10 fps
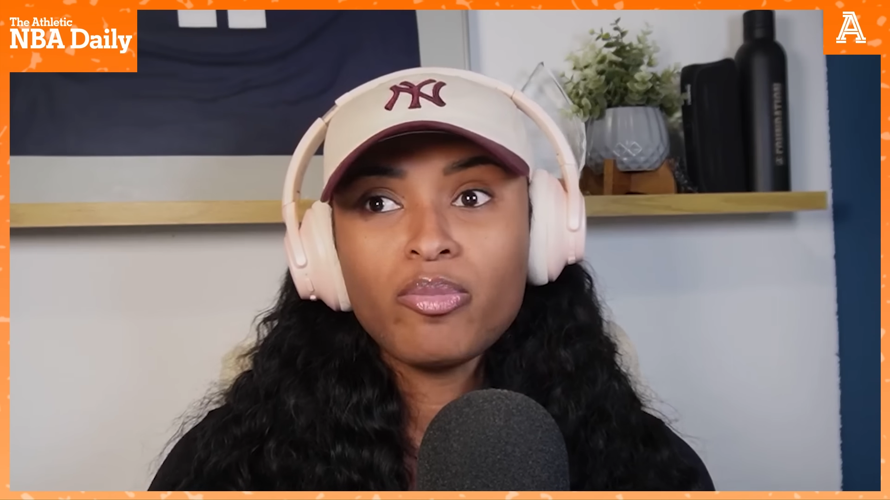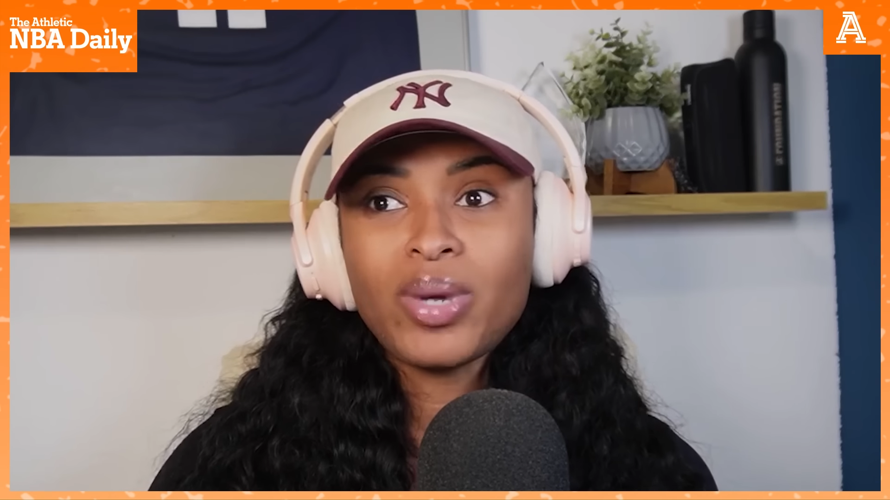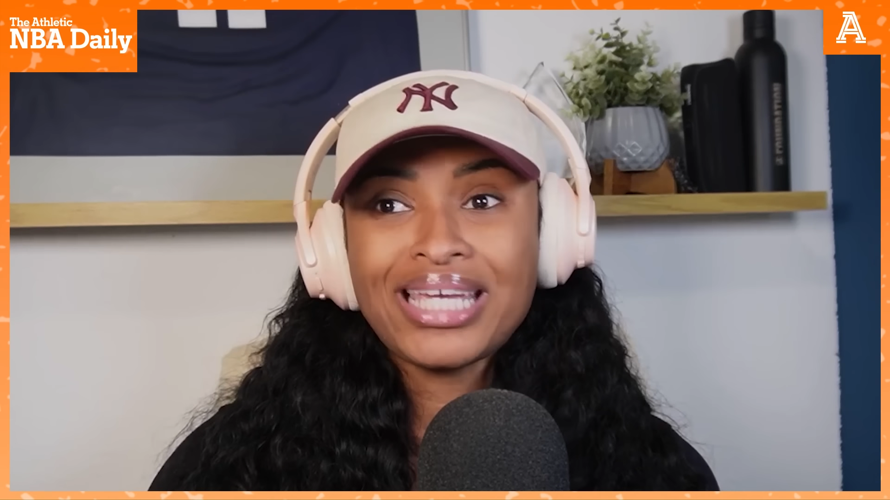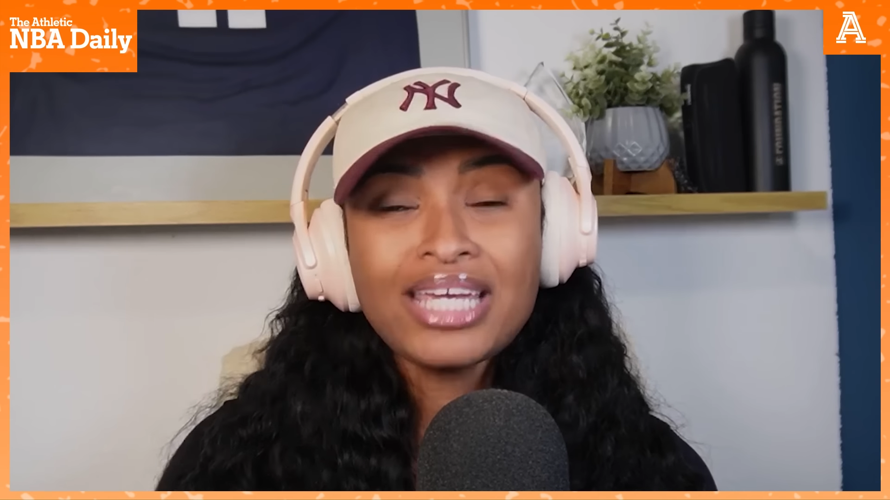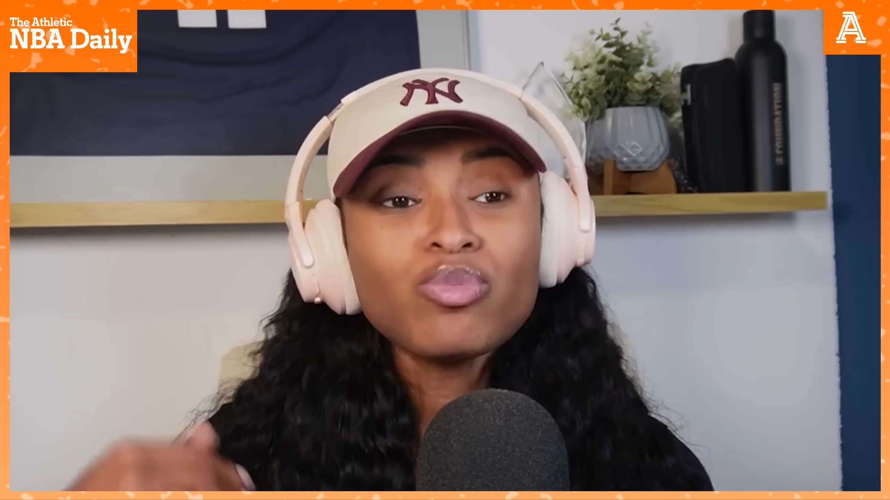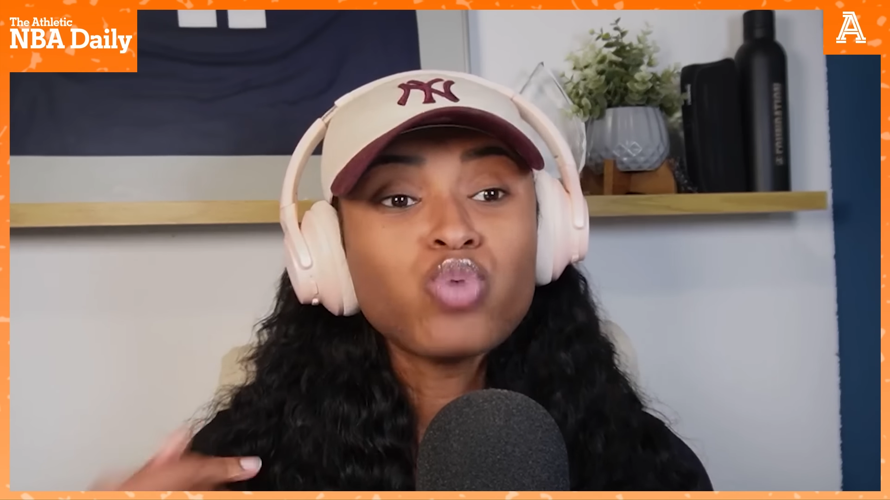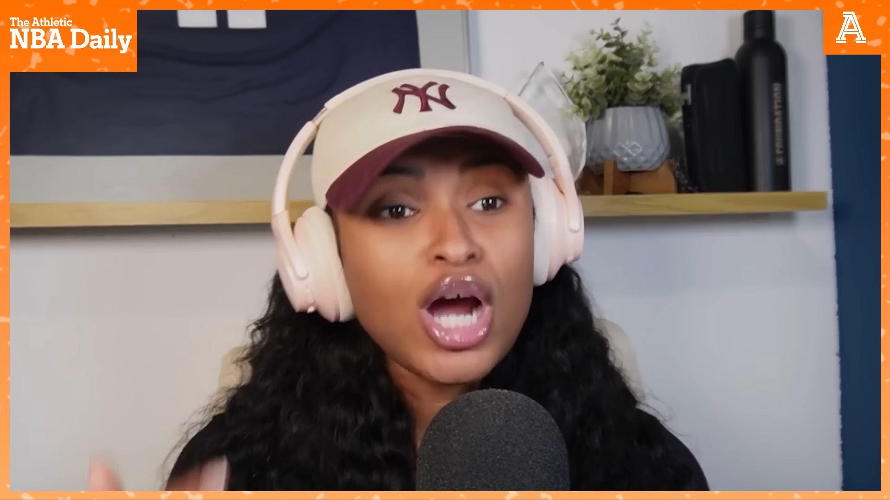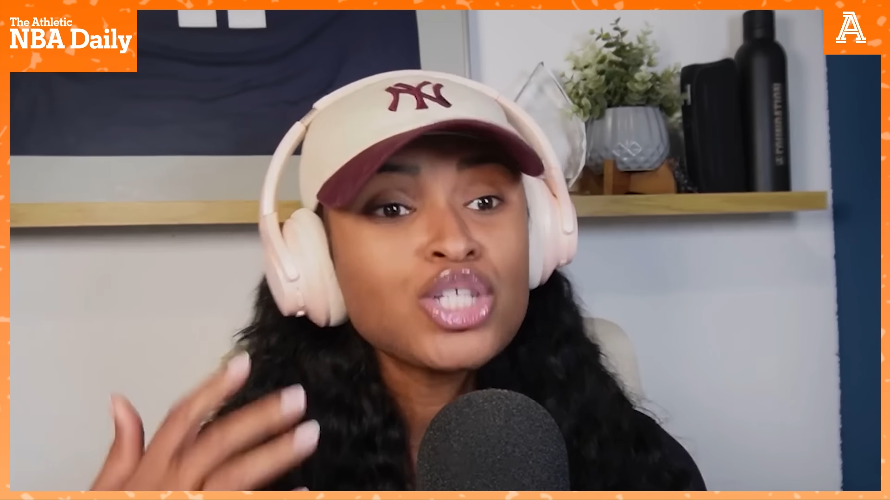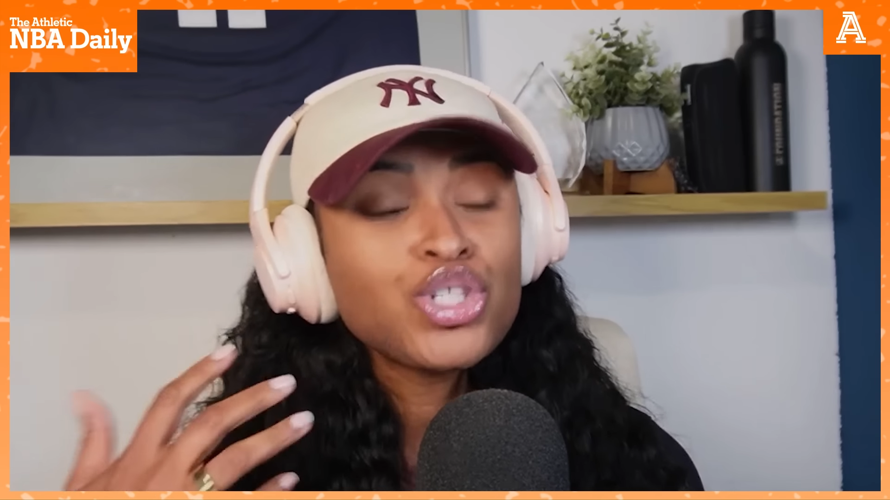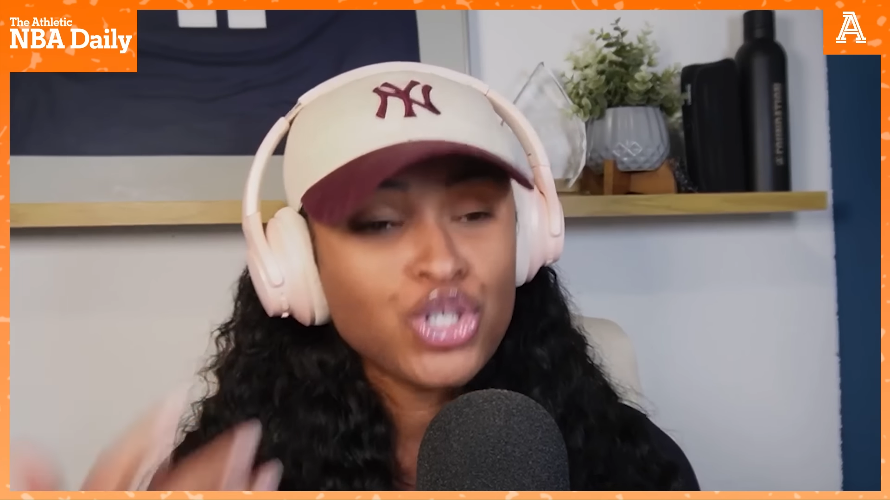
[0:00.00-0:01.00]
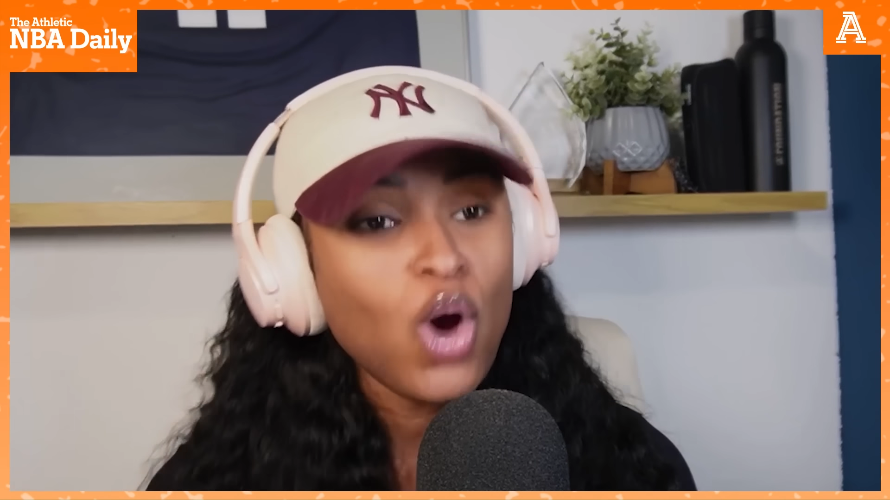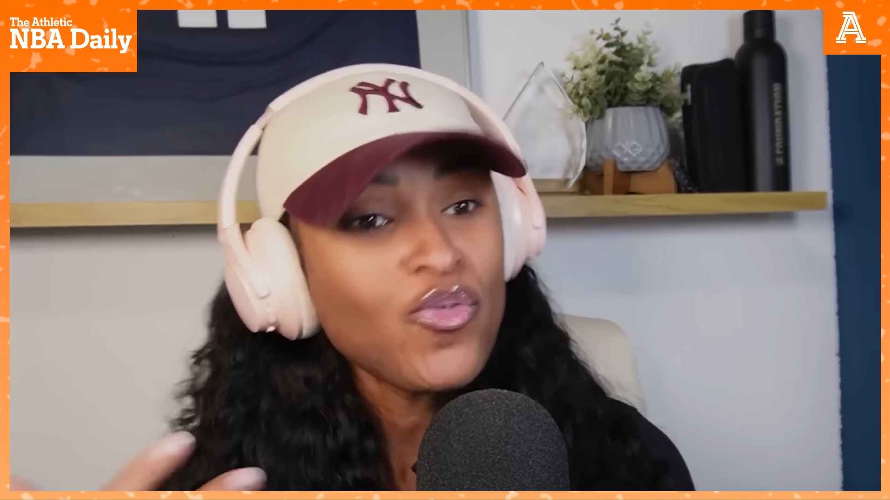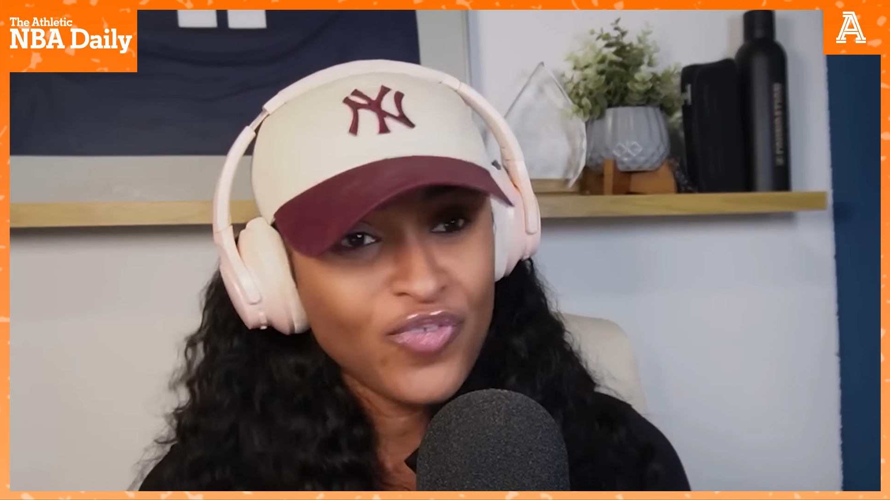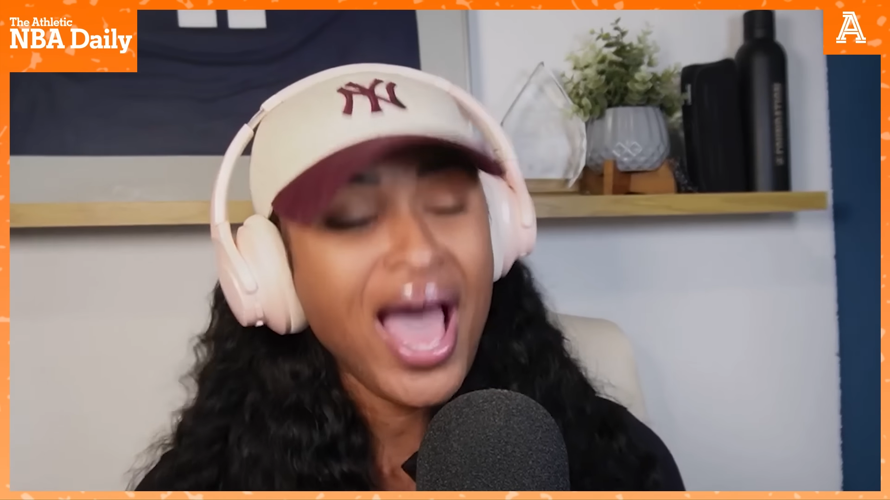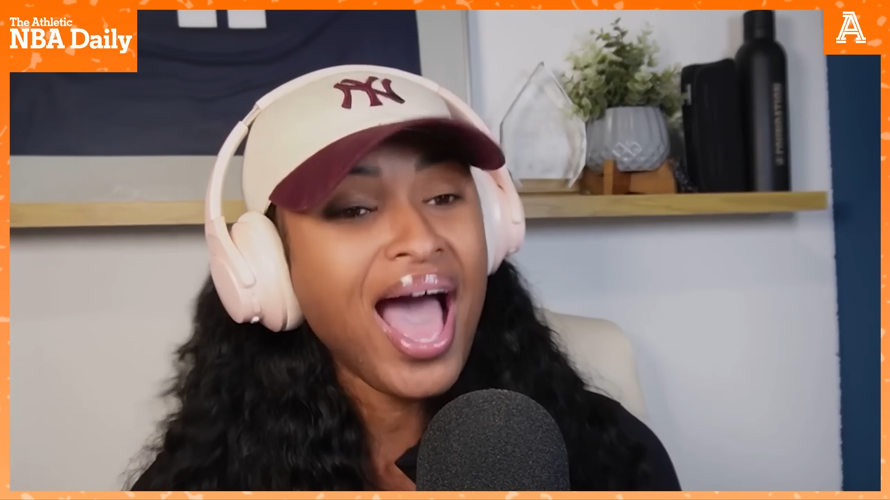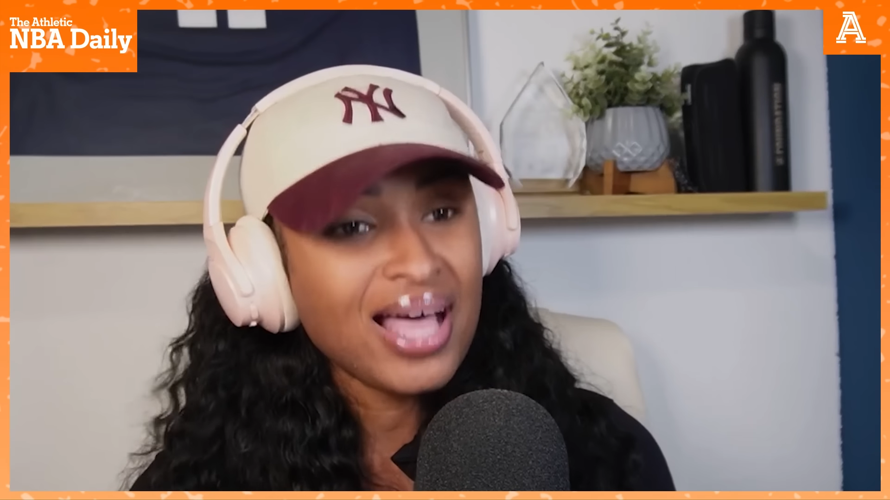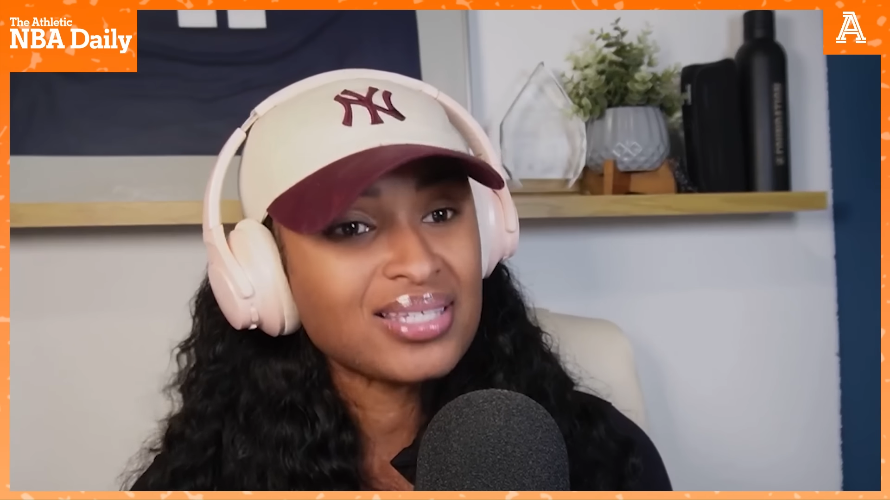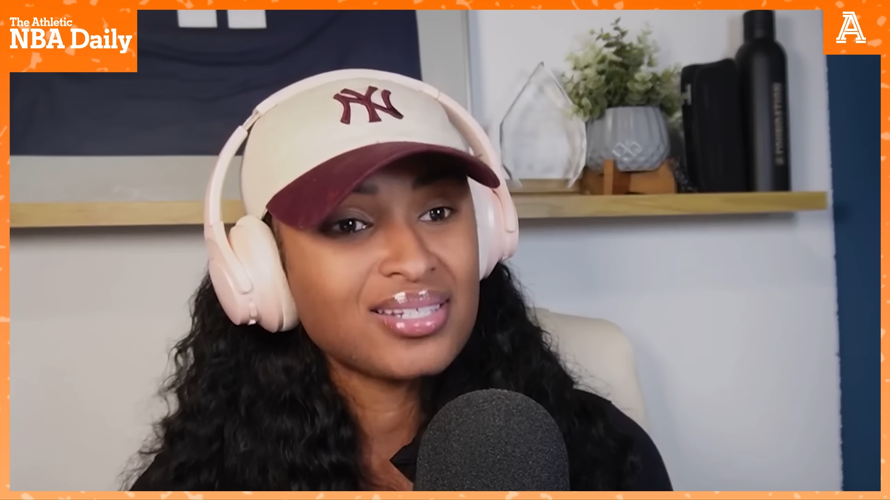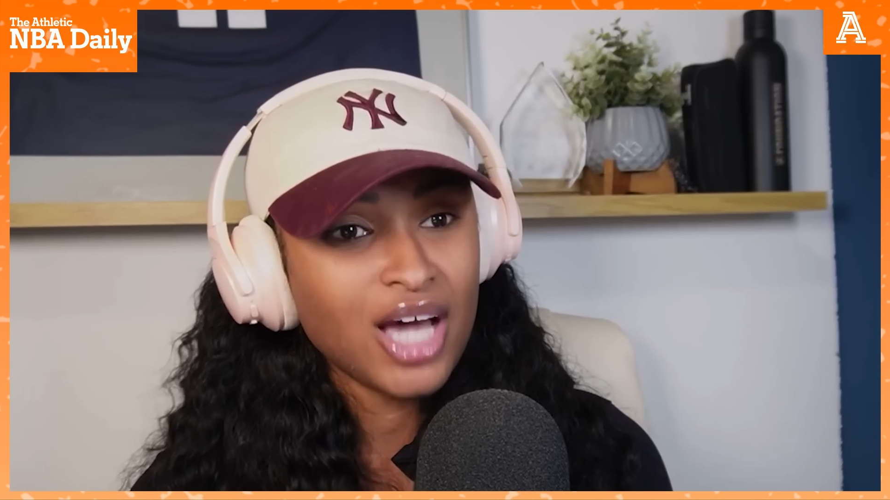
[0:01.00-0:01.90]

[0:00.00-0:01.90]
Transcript: He runs so fast